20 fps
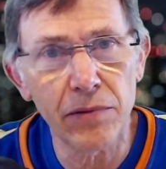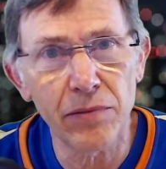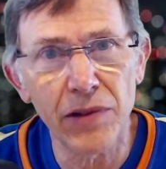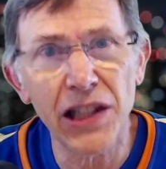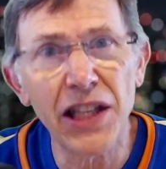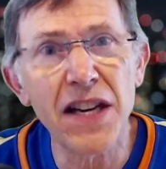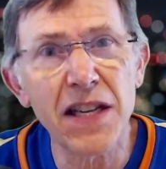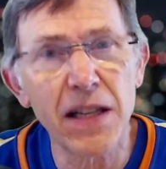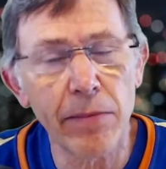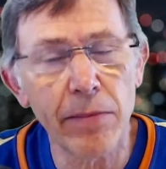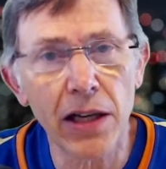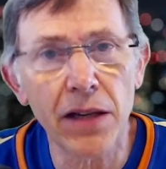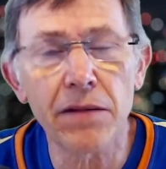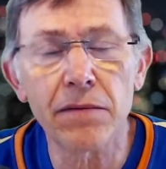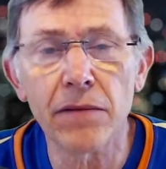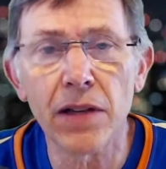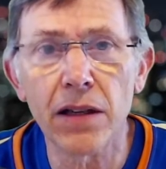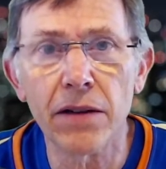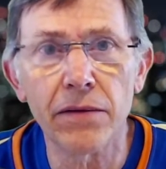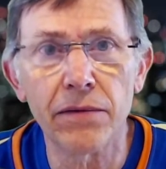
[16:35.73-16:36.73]
least amount
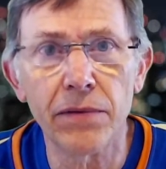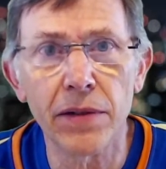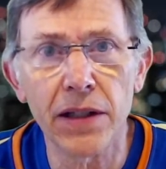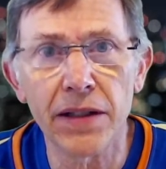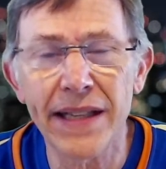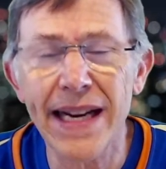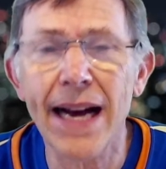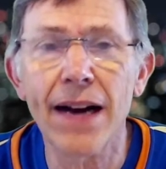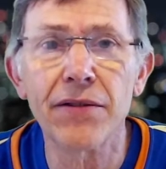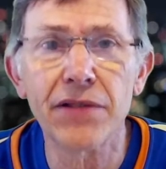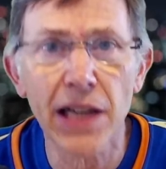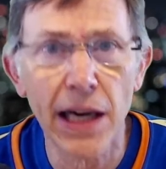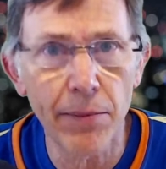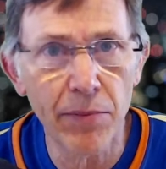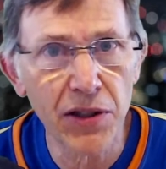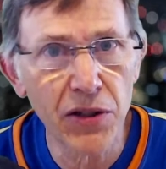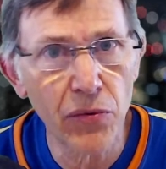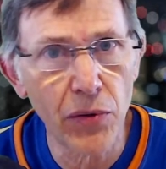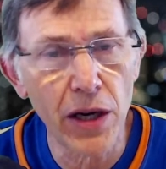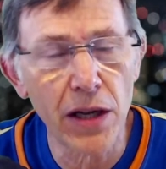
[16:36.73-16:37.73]
of downtime
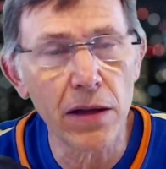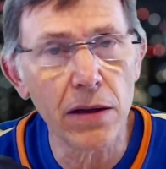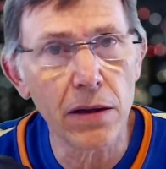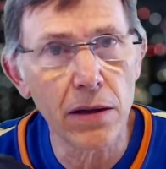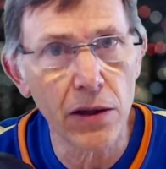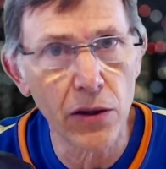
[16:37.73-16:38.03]
between